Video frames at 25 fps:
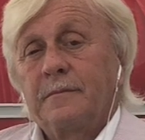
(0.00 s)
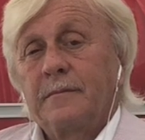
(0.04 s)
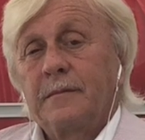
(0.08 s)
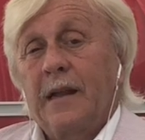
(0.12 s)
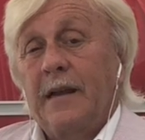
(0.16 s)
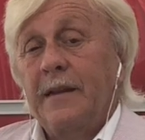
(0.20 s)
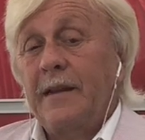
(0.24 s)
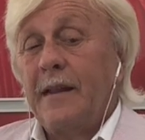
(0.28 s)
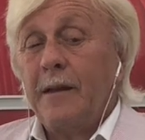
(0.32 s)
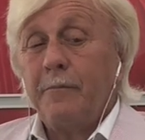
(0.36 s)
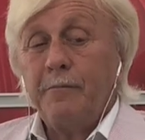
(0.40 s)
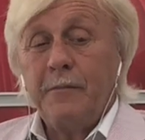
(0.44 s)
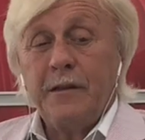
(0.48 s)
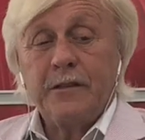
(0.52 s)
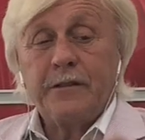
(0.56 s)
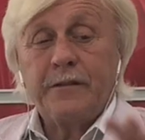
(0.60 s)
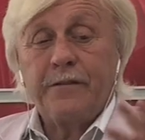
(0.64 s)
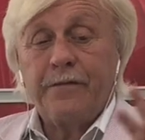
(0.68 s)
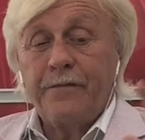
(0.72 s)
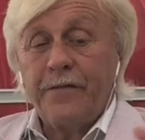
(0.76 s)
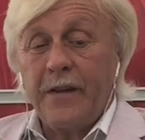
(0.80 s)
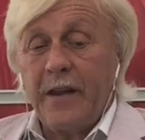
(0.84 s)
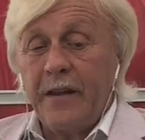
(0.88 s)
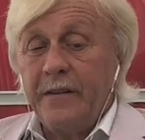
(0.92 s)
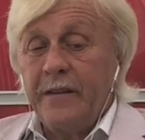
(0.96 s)
And that means
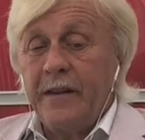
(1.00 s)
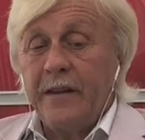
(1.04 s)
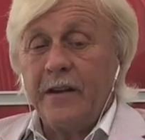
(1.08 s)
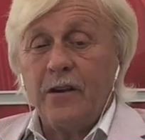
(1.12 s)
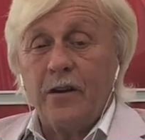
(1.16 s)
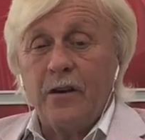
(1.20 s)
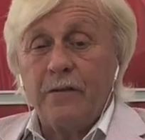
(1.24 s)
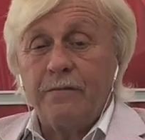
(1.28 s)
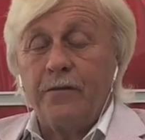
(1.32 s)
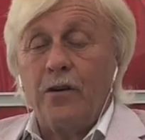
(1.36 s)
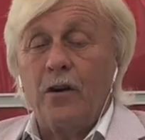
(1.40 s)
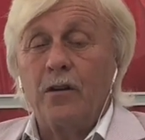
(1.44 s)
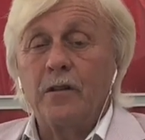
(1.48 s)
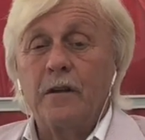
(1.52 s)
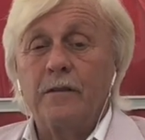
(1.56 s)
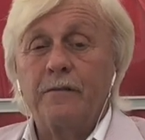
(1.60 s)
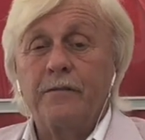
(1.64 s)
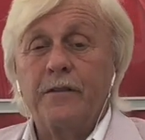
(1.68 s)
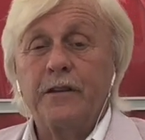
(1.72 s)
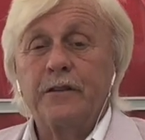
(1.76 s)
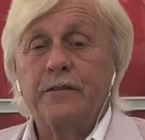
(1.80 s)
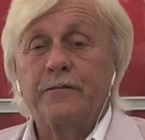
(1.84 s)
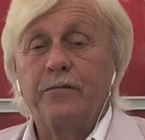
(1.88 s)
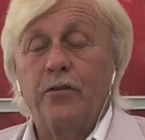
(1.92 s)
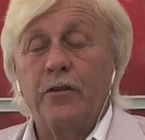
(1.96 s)
fending off all of
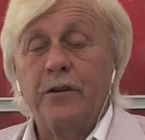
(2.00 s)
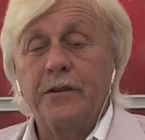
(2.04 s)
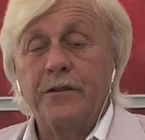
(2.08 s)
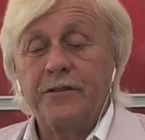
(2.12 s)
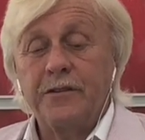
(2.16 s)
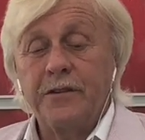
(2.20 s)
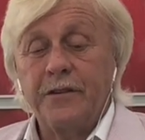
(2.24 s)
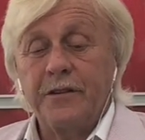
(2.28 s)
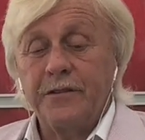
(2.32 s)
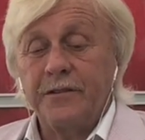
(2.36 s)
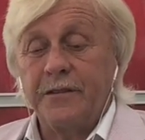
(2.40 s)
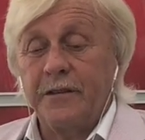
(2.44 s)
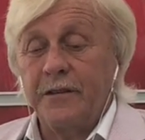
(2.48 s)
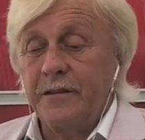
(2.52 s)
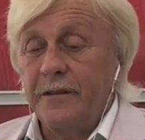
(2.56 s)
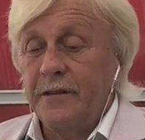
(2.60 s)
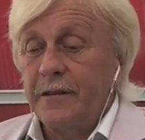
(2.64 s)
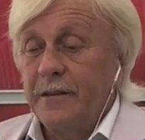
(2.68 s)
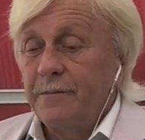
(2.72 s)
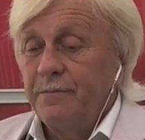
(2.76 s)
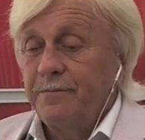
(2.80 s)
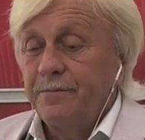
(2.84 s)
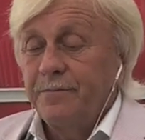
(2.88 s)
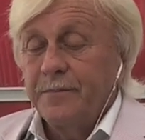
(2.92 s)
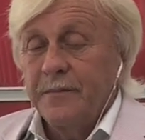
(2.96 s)
these voices, and
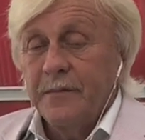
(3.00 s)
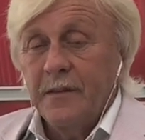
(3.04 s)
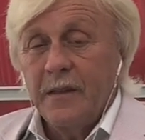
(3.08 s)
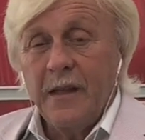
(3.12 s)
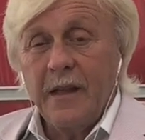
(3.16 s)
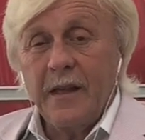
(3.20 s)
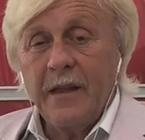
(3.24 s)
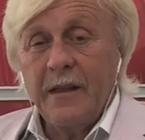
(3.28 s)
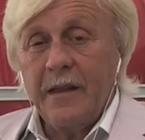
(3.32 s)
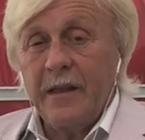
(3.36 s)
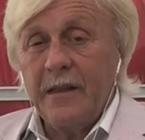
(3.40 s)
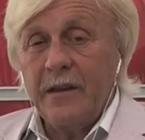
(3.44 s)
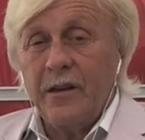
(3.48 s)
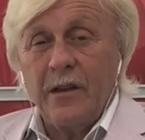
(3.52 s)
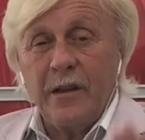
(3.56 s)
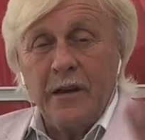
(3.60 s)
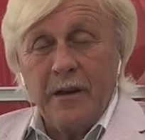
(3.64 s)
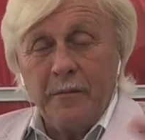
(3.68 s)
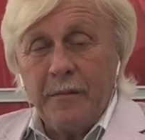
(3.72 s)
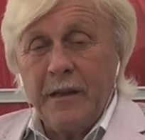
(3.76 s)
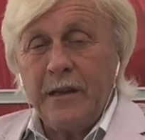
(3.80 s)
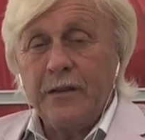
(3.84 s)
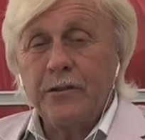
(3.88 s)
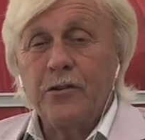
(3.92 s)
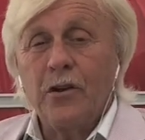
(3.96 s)
it
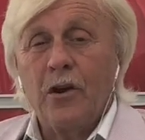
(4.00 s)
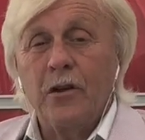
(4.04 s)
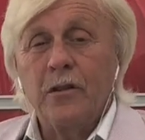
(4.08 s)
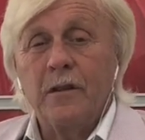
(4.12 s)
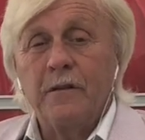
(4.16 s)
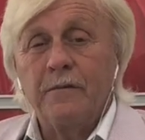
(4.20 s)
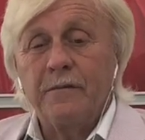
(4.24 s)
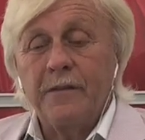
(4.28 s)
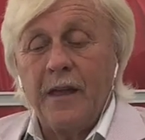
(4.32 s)
means all of